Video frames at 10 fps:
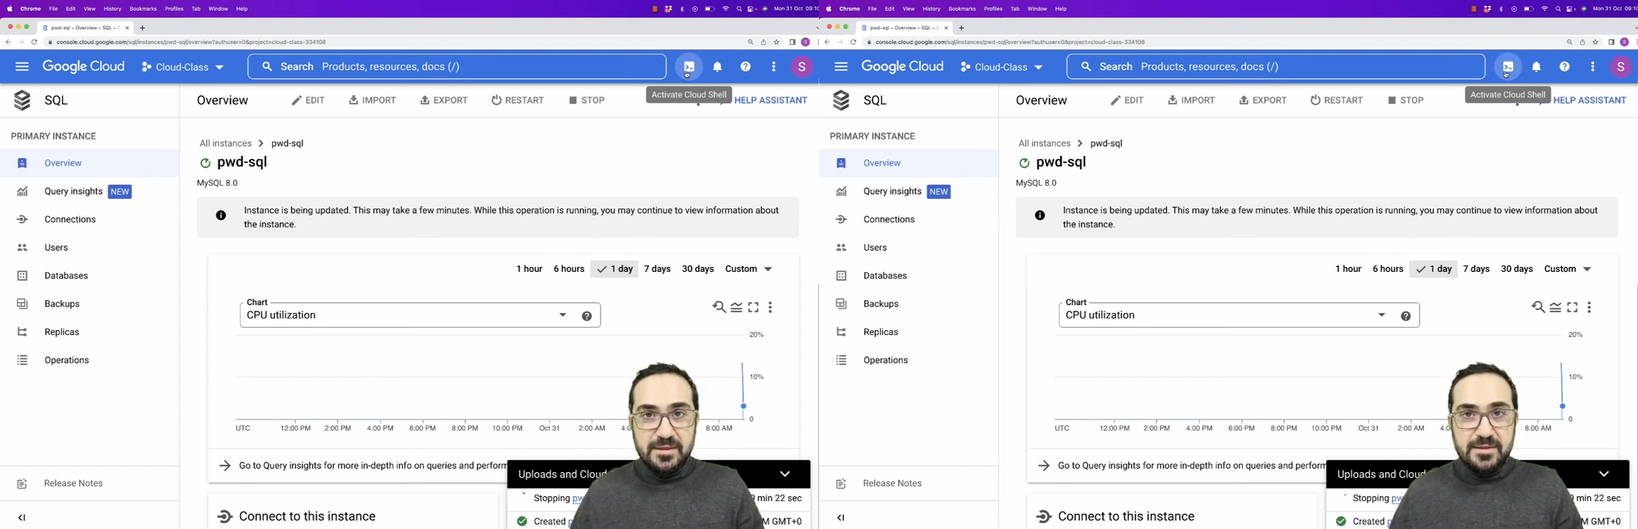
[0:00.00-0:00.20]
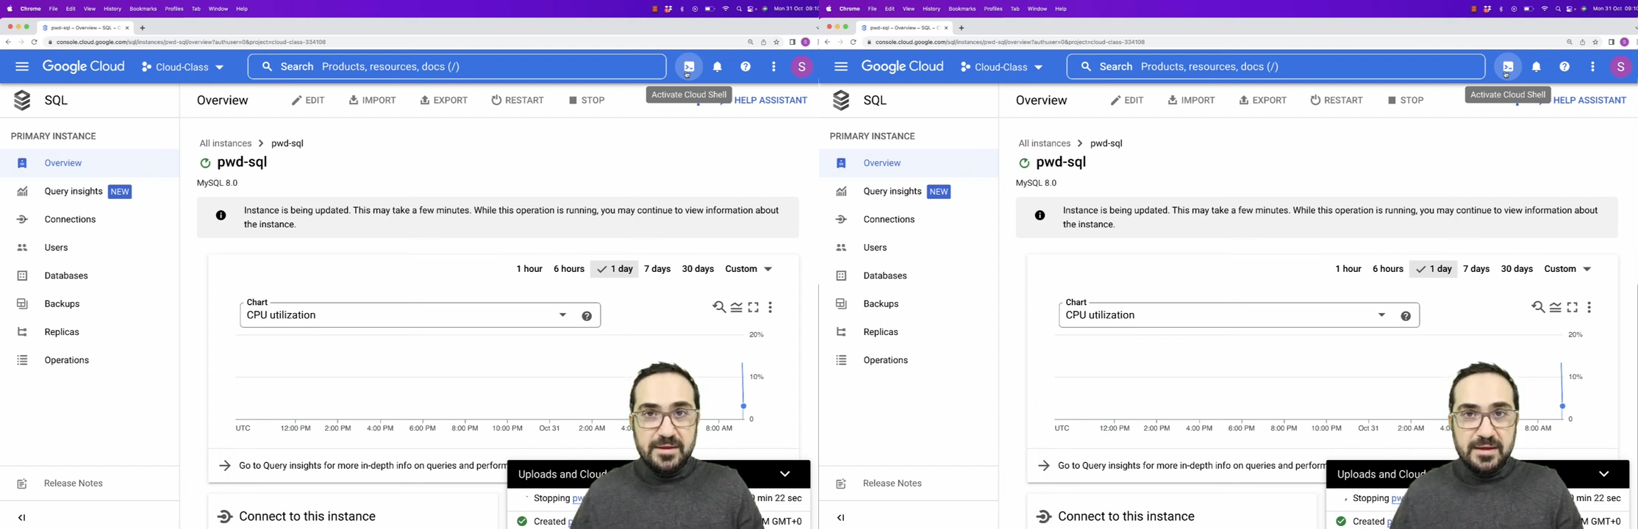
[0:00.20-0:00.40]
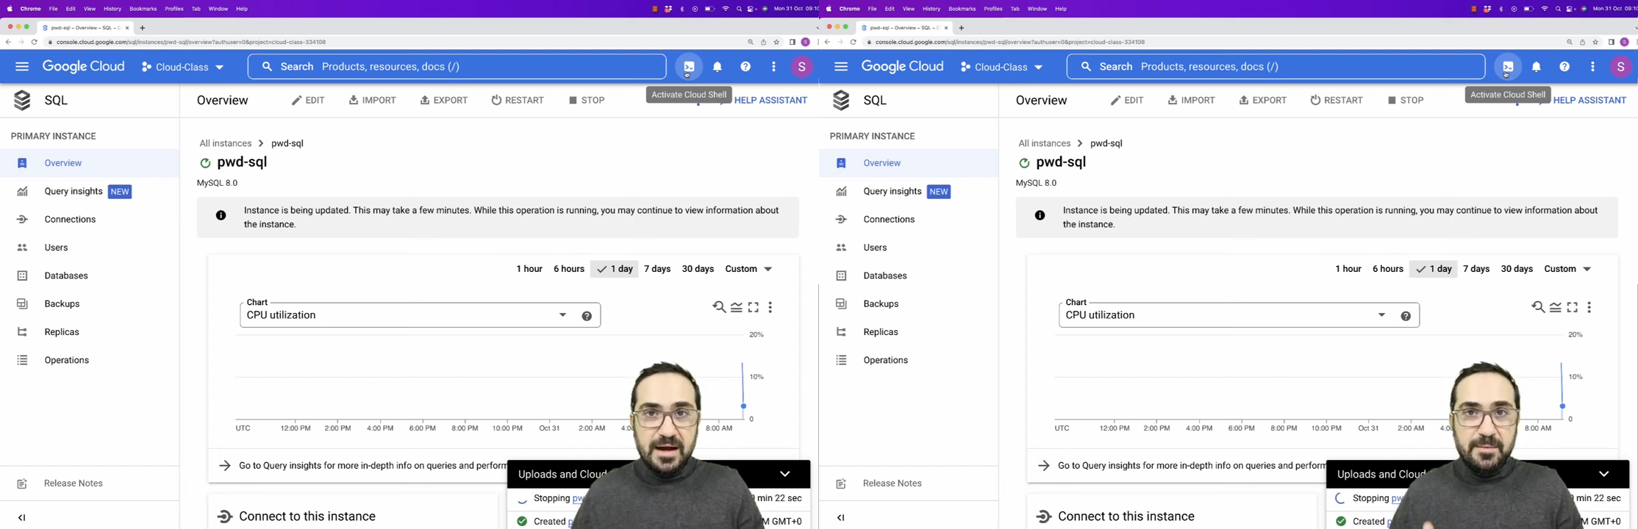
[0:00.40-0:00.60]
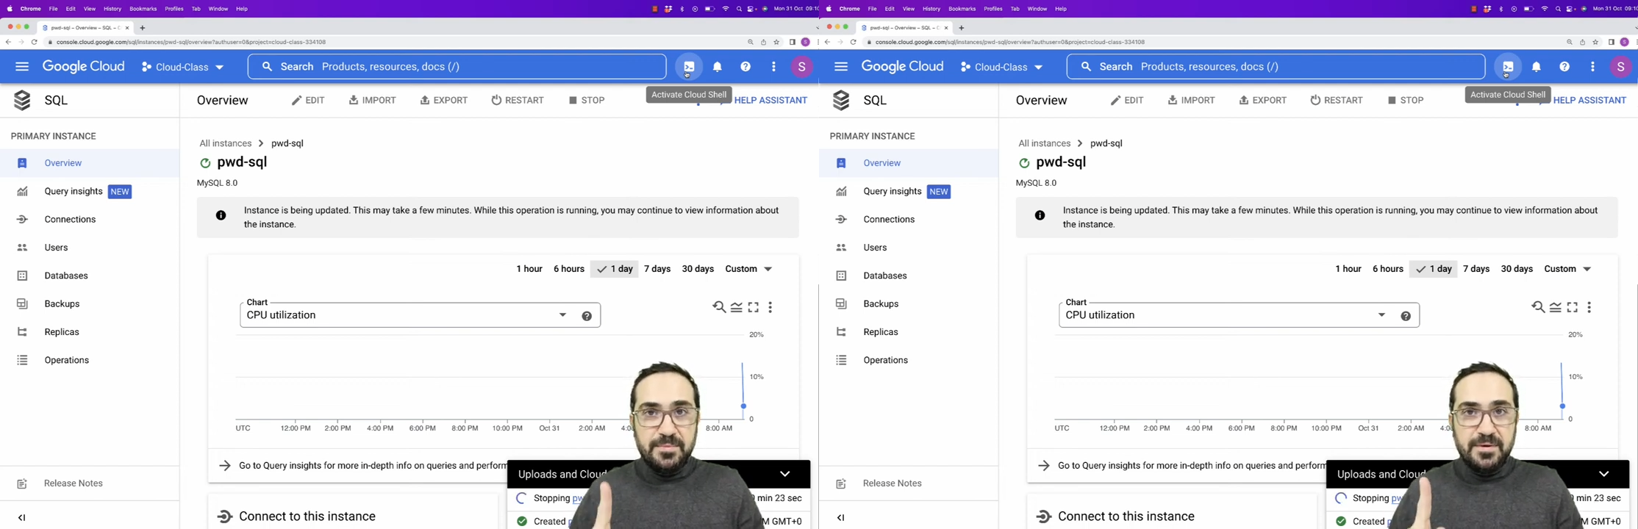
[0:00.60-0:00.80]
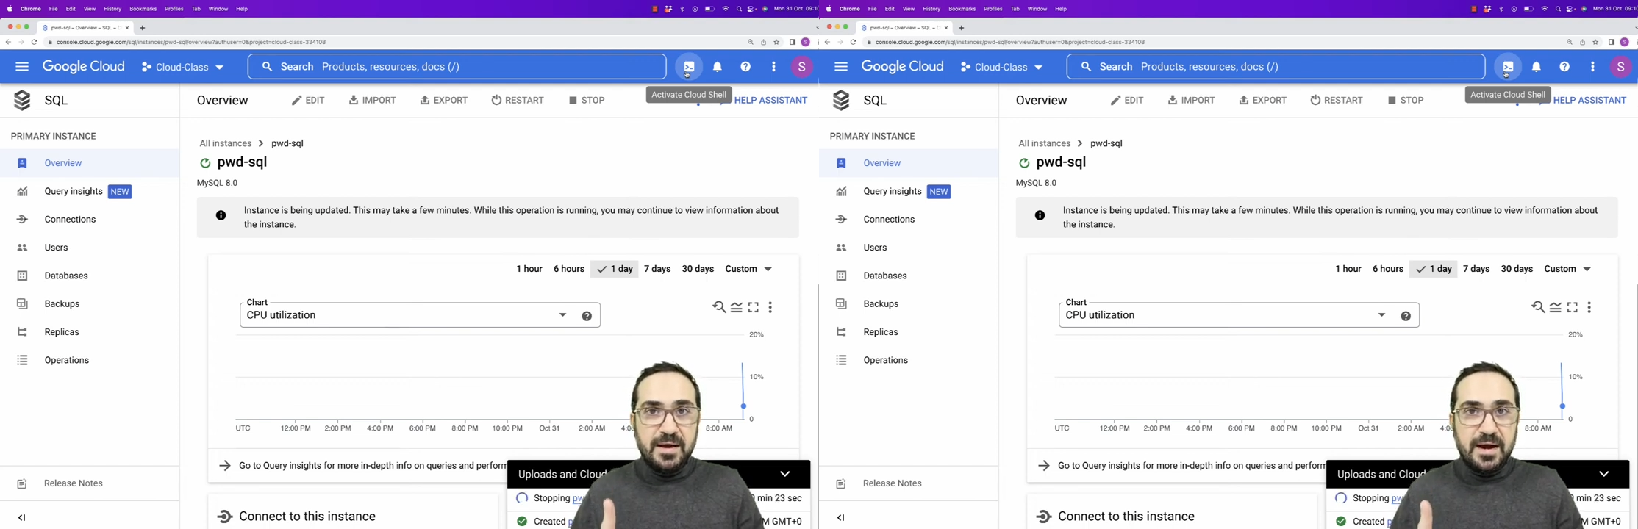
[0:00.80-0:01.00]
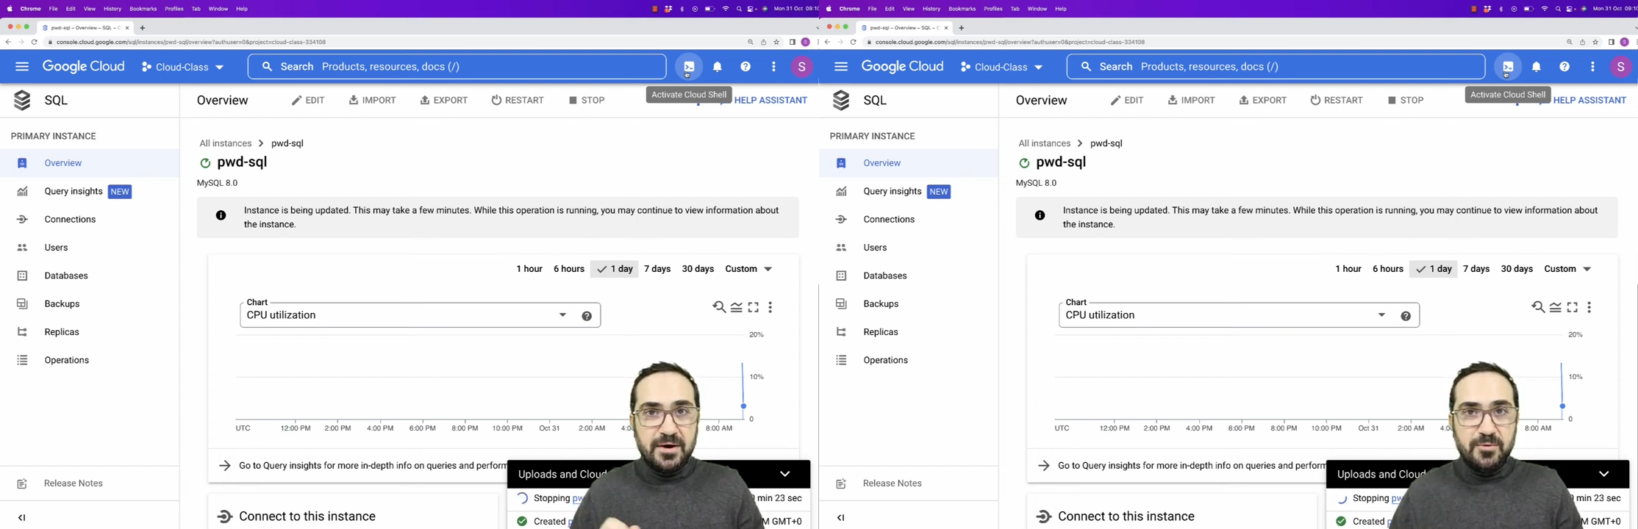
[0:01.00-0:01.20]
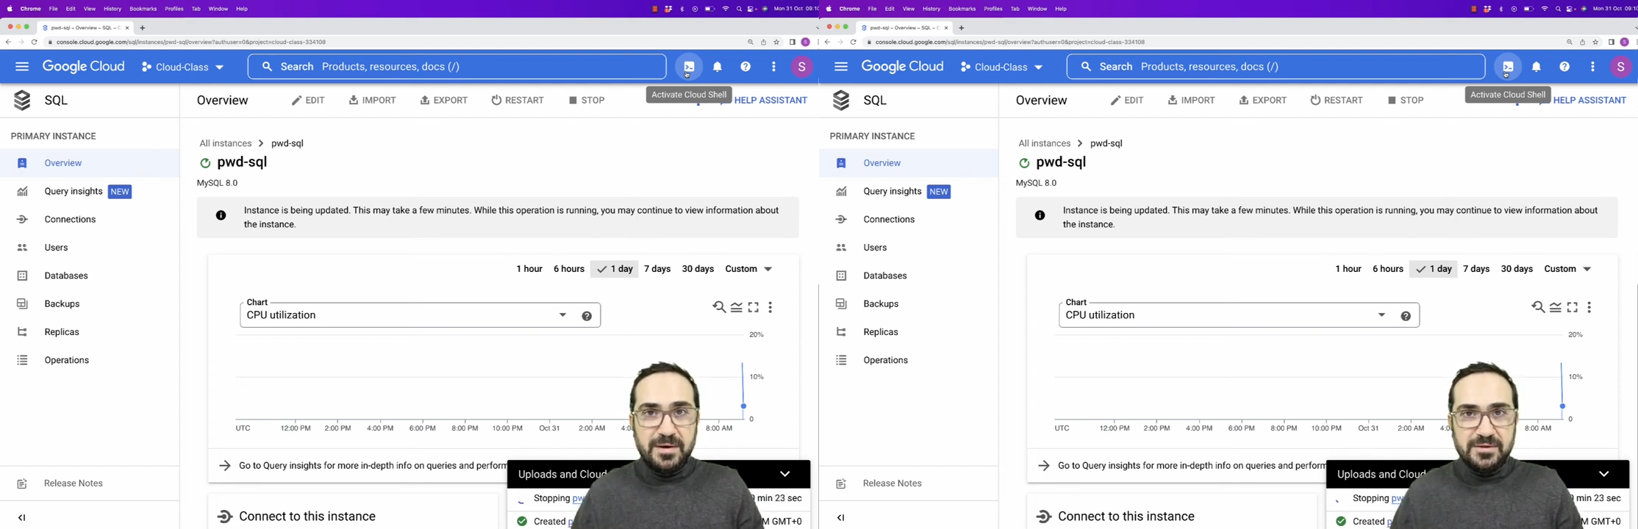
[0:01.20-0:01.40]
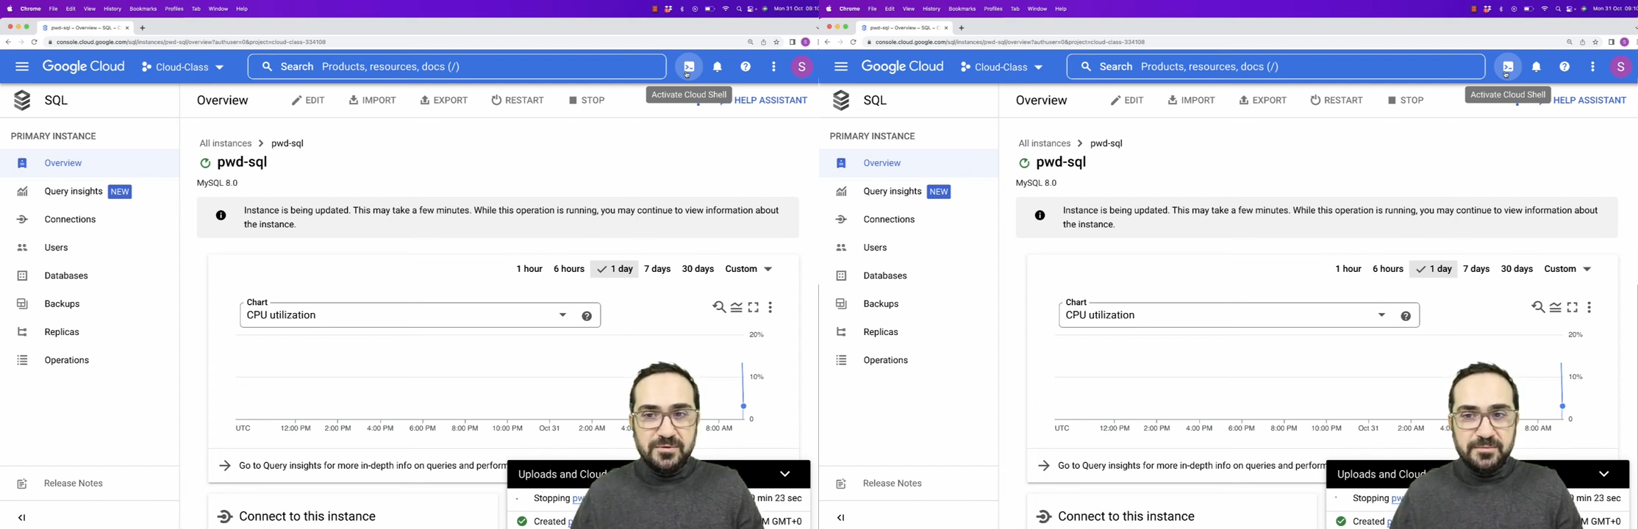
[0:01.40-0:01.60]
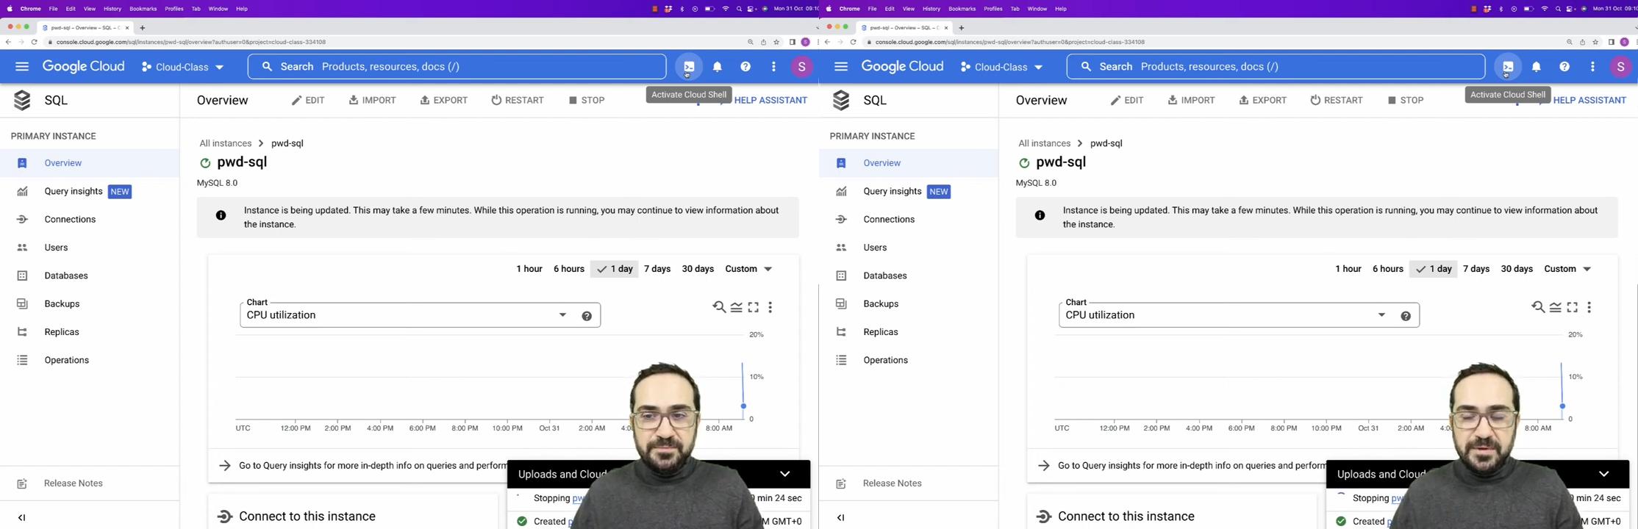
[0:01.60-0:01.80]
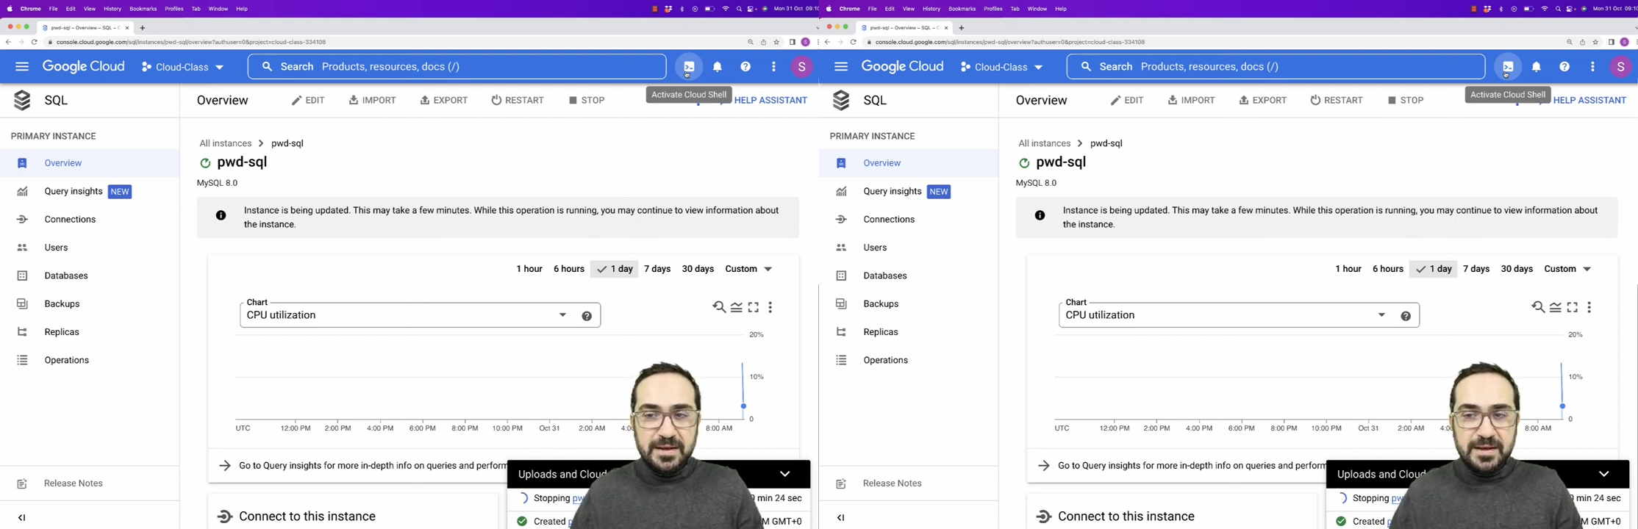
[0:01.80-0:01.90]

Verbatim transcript: the up arrow button.